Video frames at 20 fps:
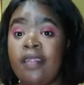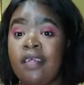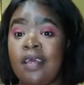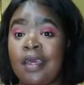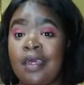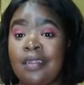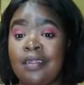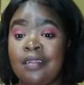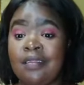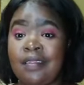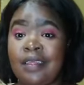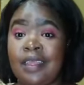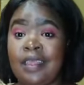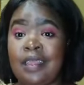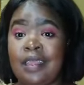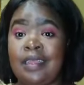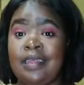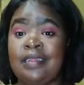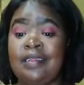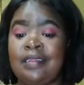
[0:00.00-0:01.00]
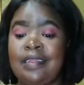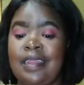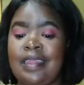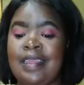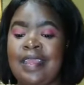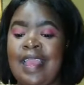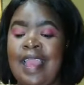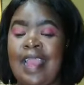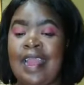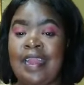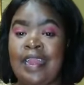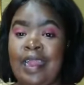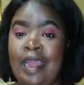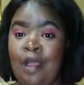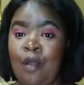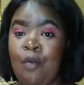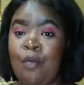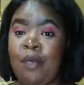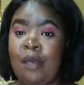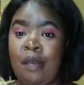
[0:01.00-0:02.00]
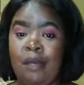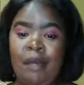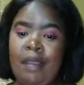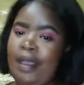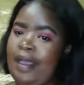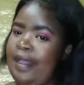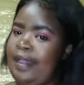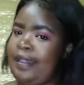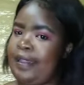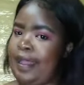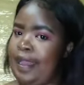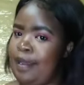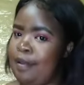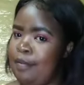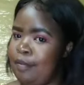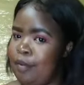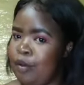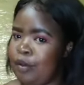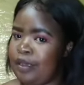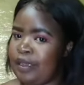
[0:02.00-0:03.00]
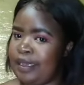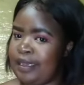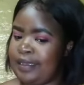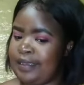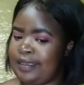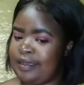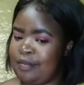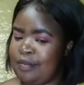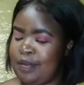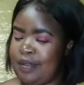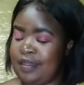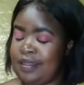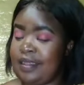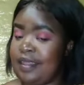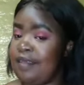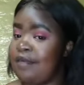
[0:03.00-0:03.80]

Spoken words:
the other thing is, yeah, now baby, I can Port Elizabeth.